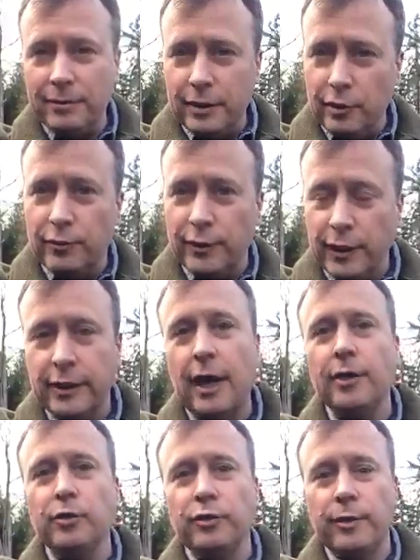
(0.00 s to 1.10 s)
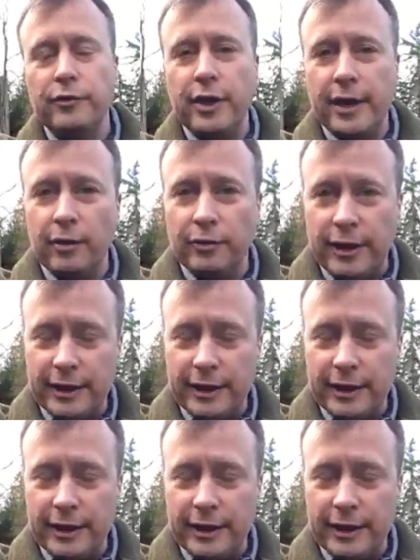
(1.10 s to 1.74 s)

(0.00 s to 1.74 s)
that you're feeling nodules in the channels,